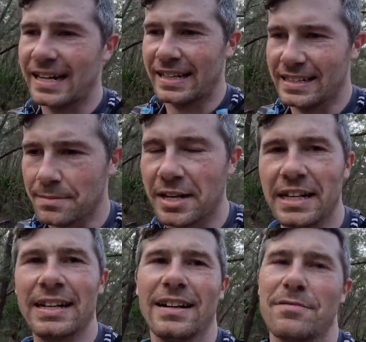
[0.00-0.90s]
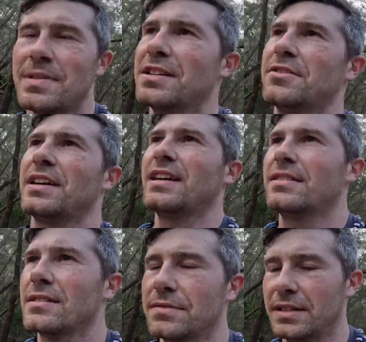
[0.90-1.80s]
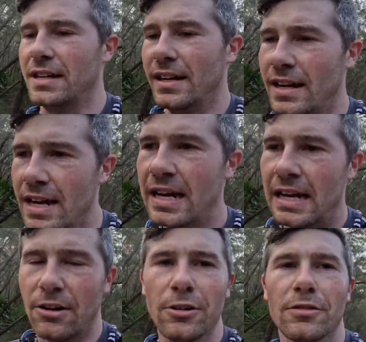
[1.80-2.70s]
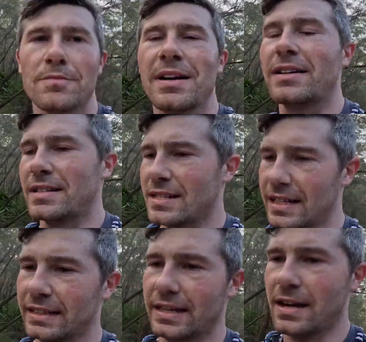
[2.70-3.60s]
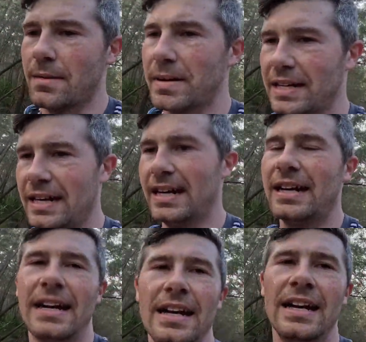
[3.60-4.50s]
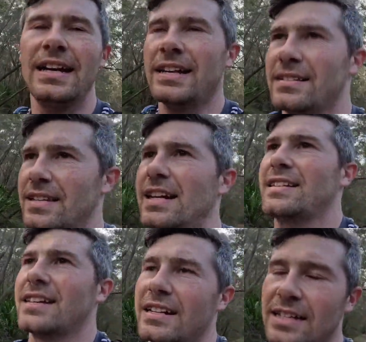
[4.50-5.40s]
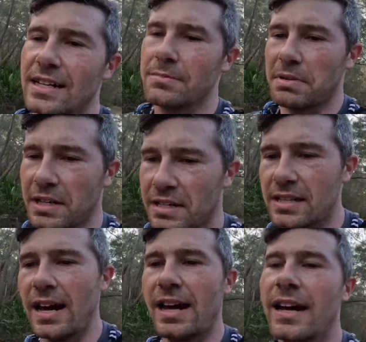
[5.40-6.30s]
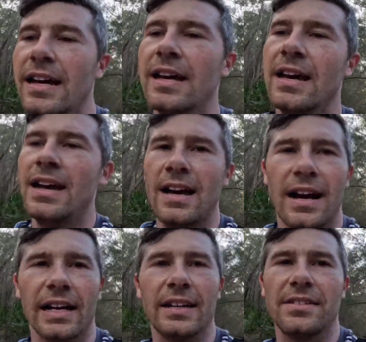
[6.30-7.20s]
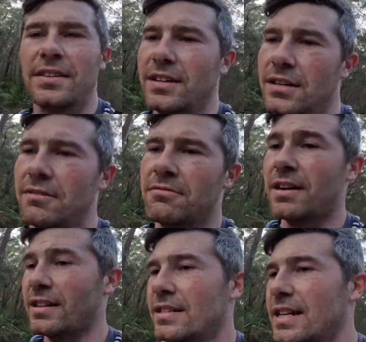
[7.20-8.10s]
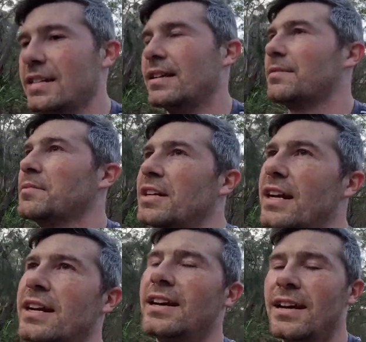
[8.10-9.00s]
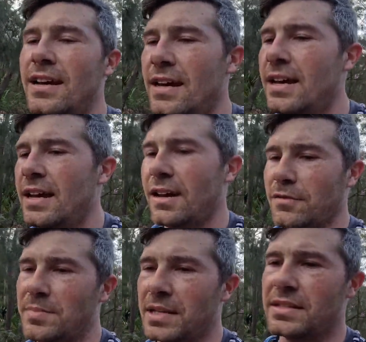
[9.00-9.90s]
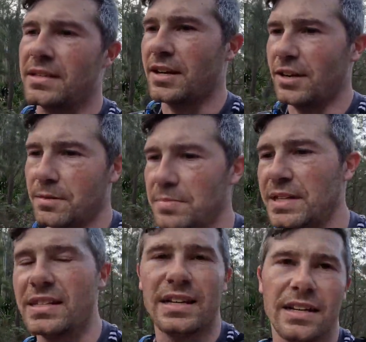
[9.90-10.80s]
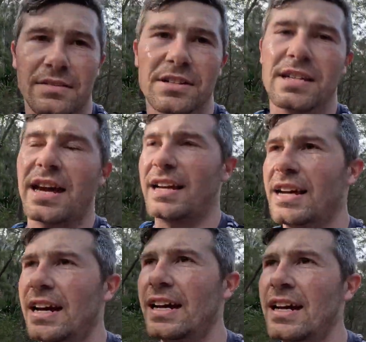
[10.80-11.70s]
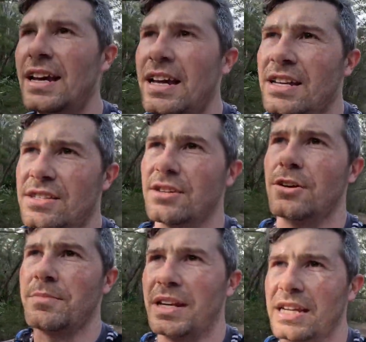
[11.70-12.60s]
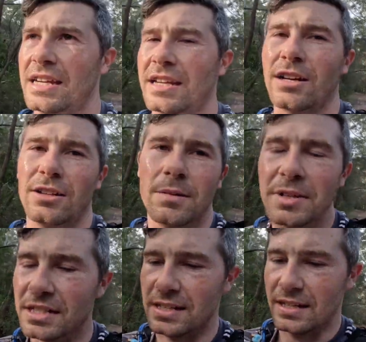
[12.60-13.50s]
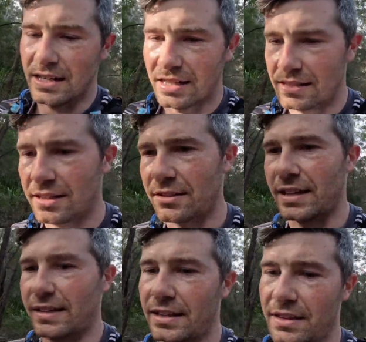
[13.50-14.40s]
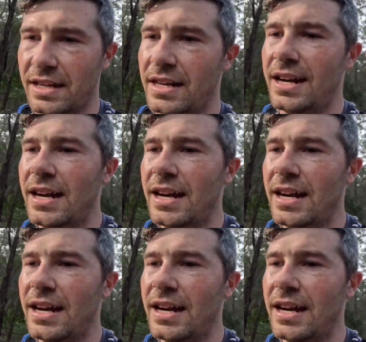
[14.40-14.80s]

and I mean, I've been doing hills for all of my runs lately, but today is kind of nice because I get to run in the daytime today. I've been so busy and I've just had so many kilometers that I need to do lately that